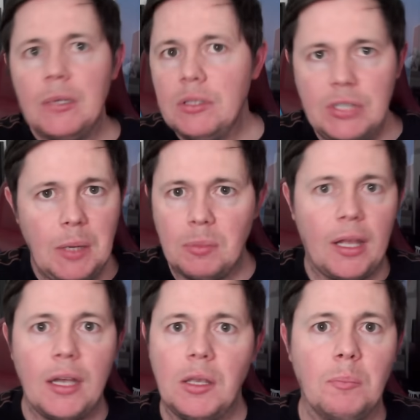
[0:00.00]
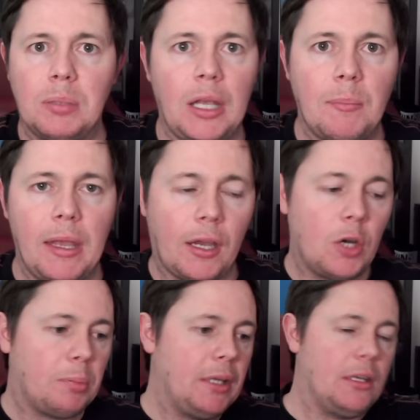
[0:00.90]
deep-lying playmaker,
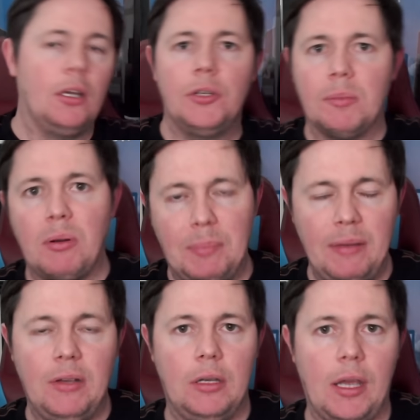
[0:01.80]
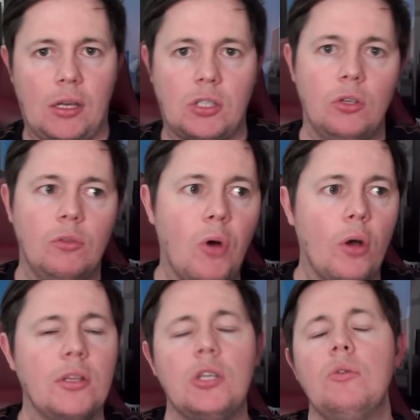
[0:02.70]
played in a double pivot next to
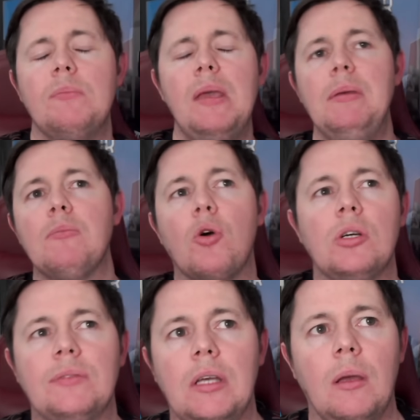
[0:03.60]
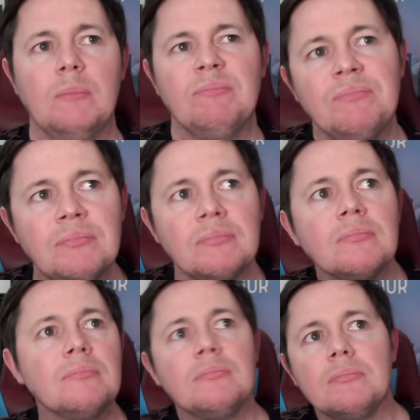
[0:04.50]
Morris, who's maybe more of the
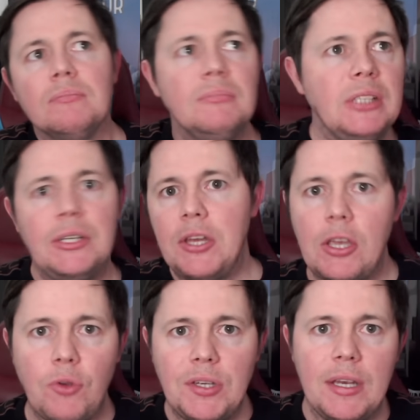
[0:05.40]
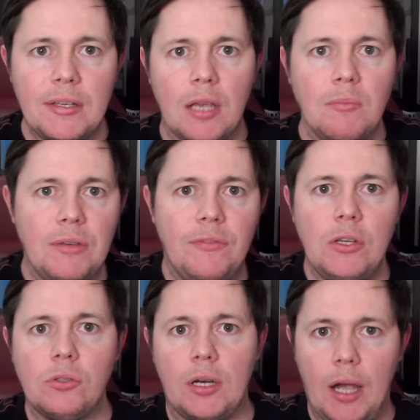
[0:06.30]
nitty-gritty type
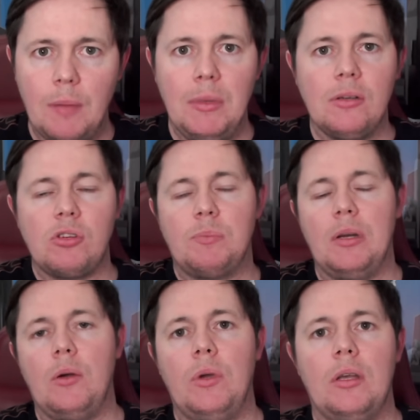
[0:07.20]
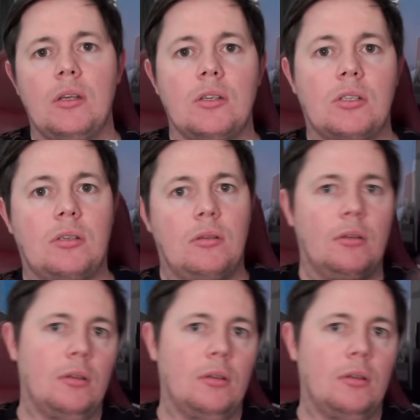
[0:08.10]
midfielder at Middlesbrough, whereas